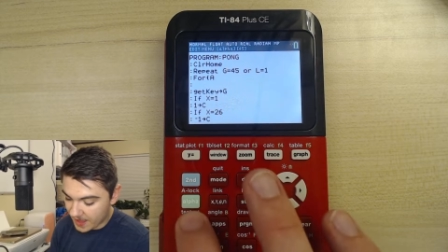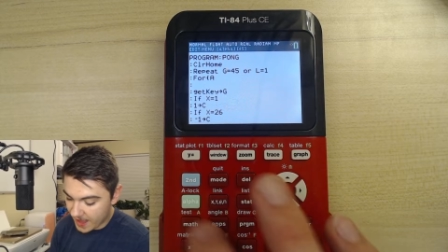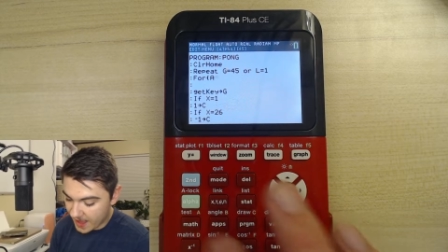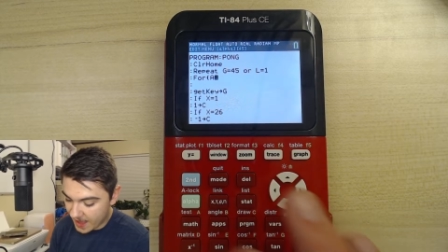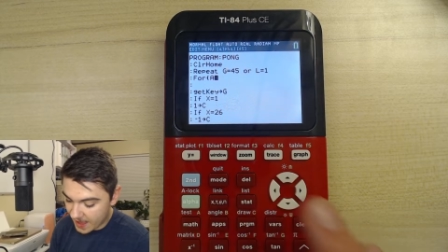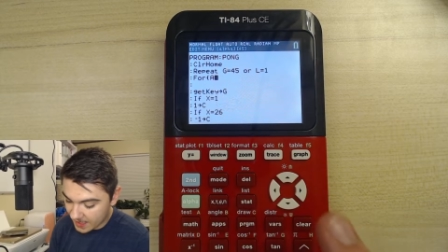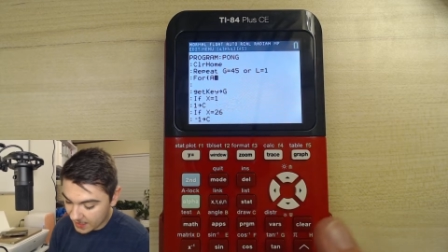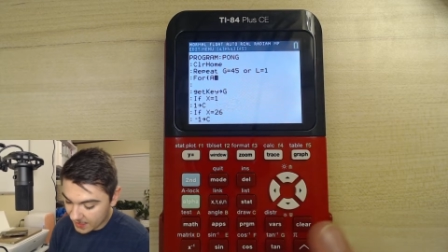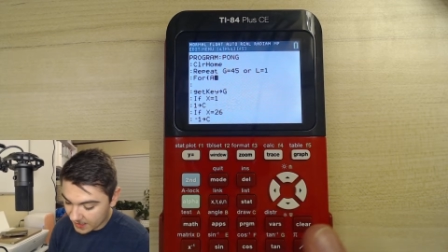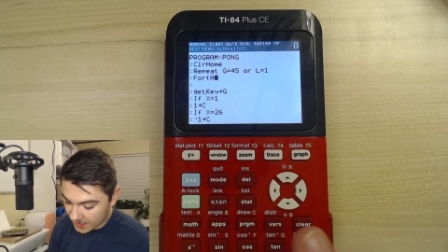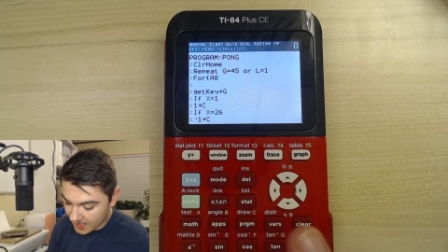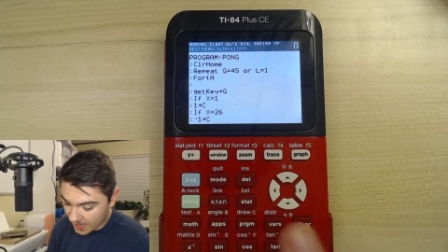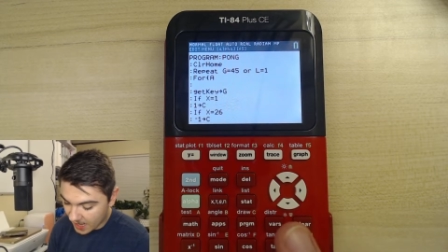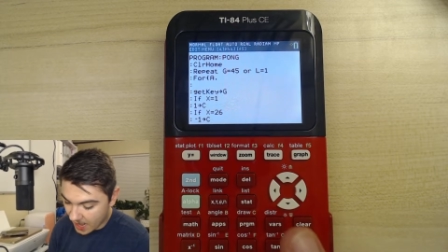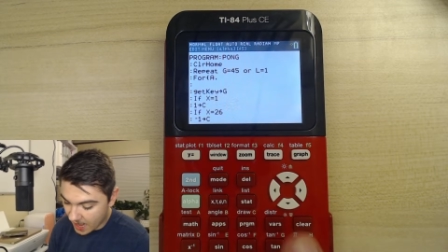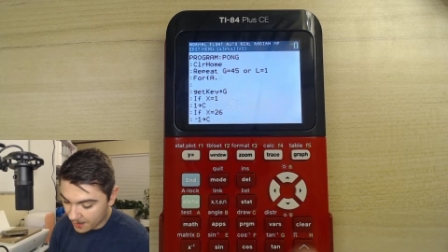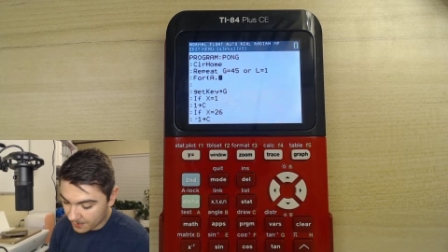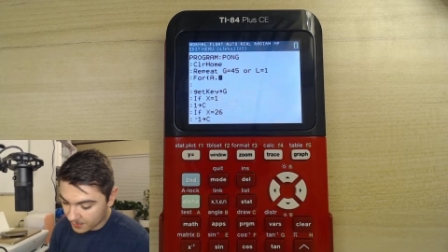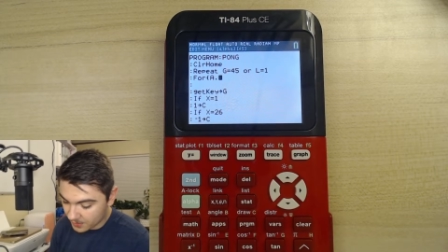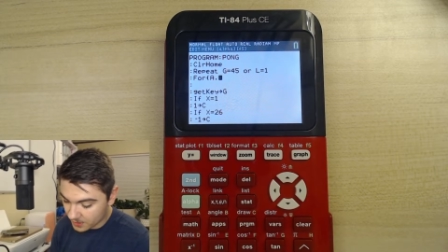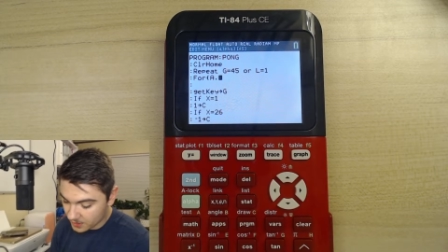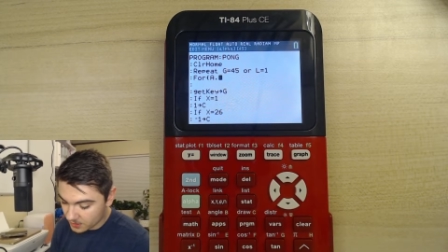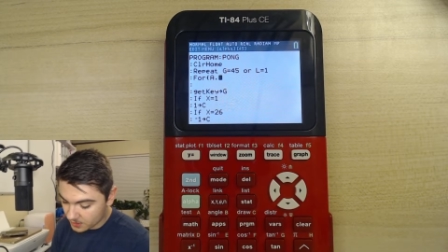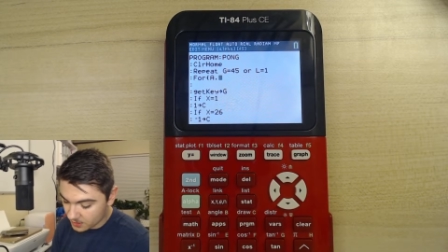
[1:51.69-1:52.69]
a
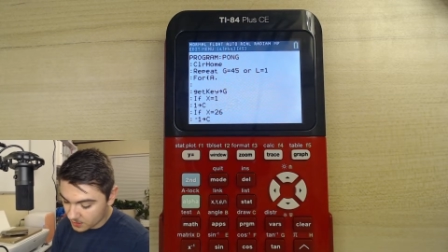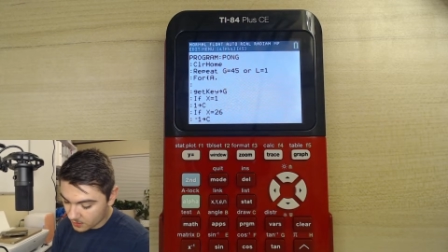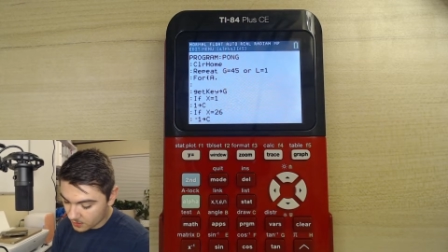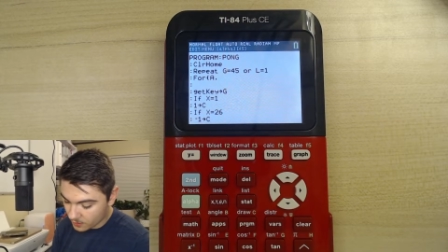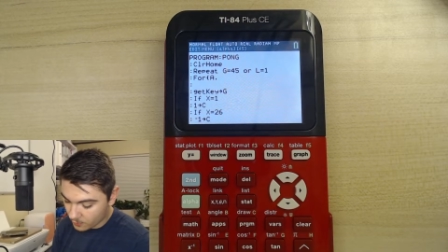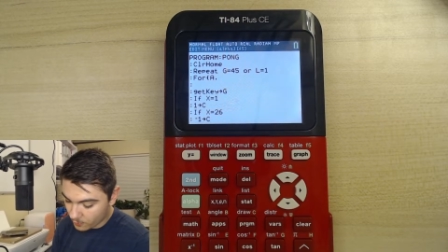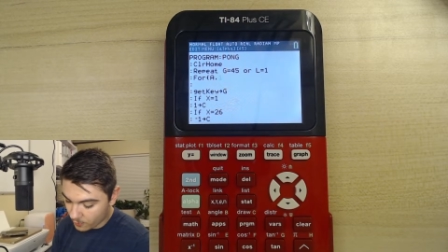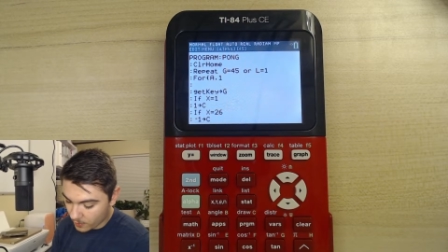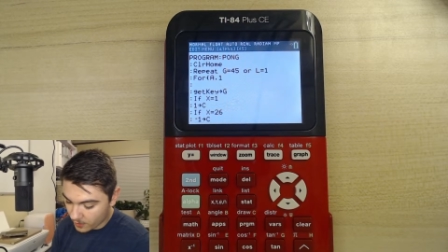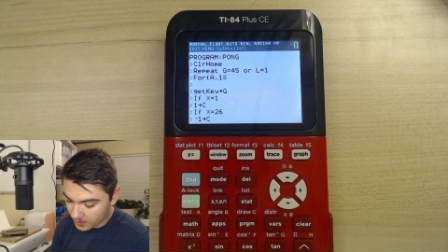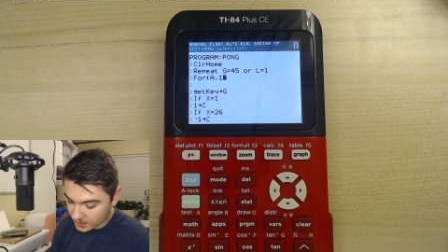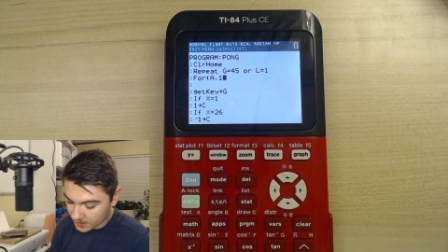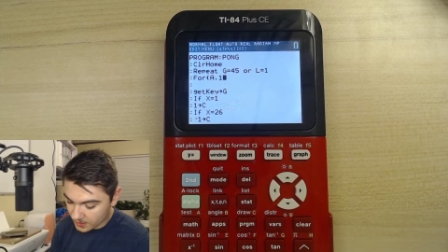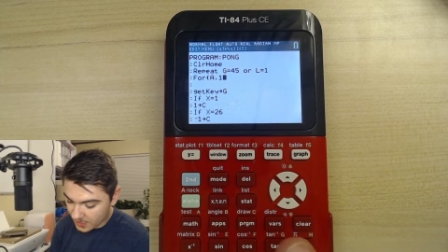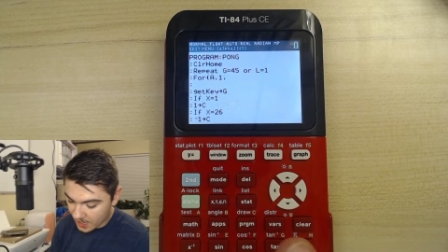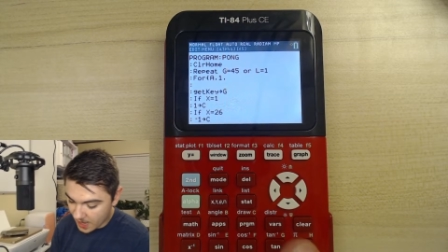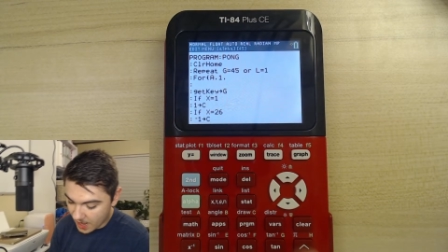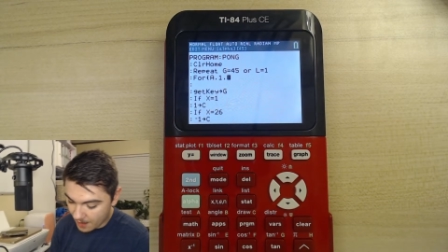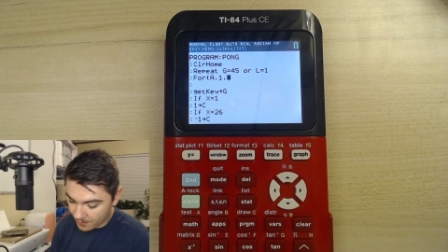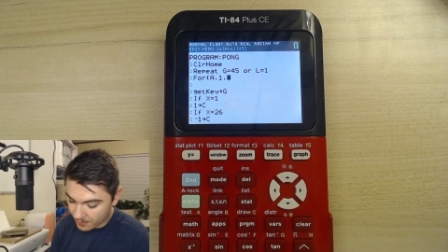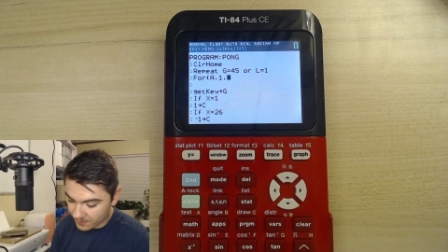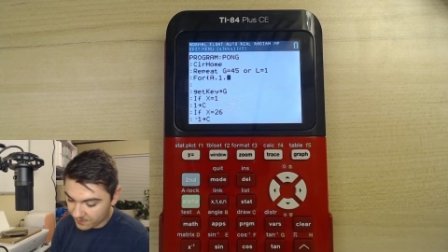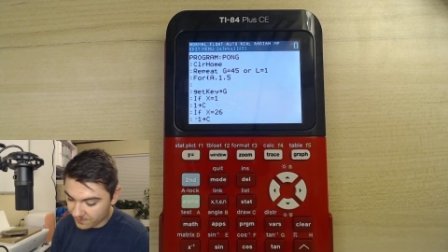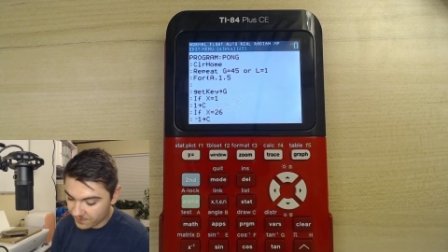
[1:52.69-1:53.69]
comma 1
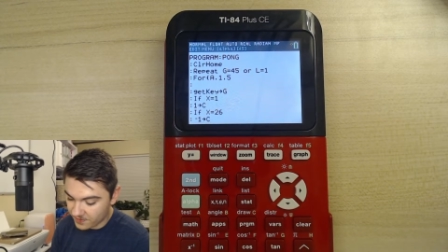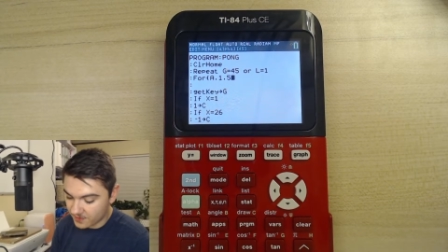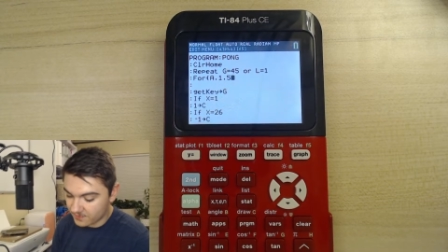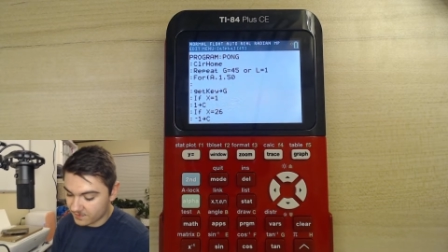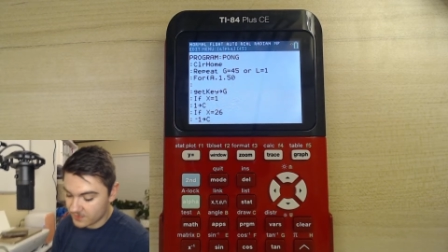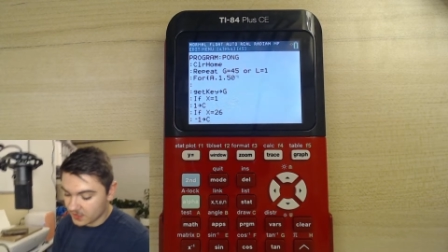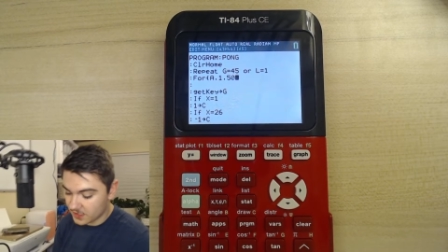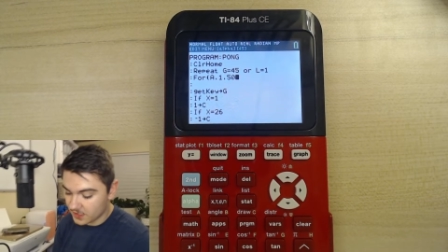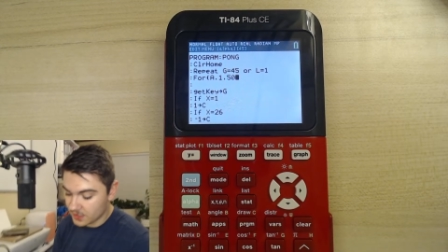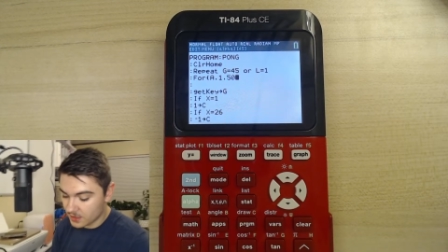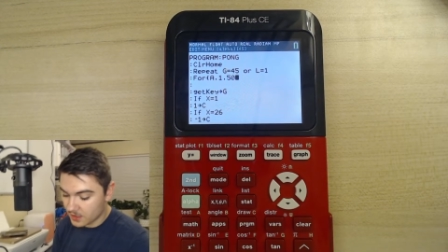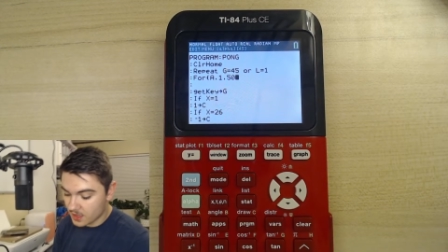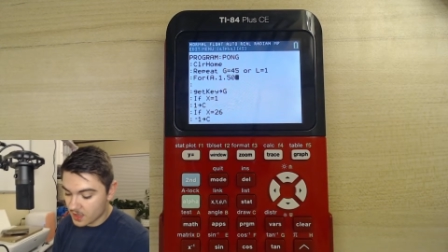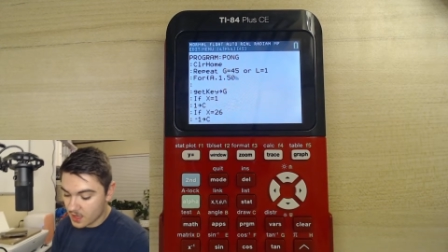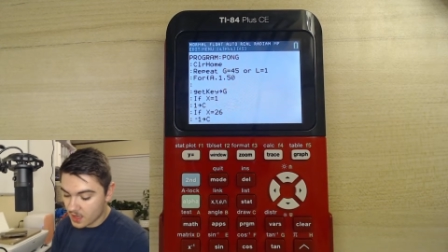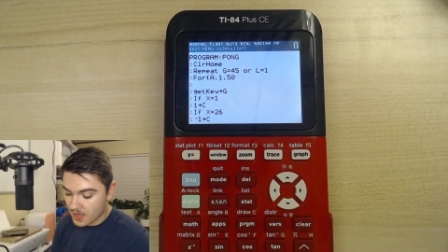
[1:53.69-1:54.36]
comma 50,